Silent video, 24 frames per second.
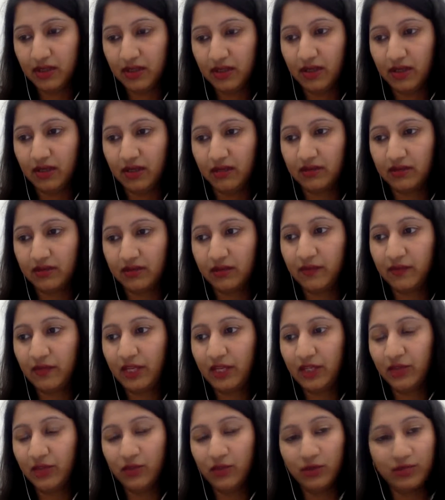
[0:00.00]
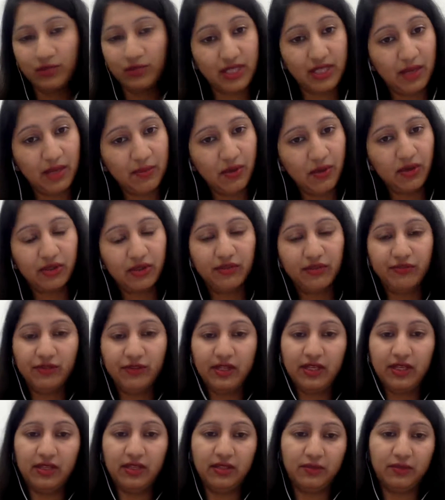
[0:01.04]
the way you use
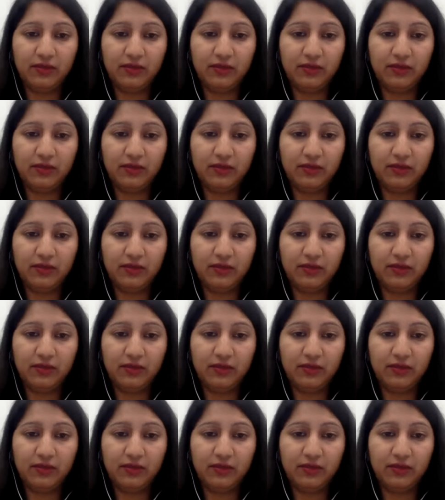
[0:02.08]
typography,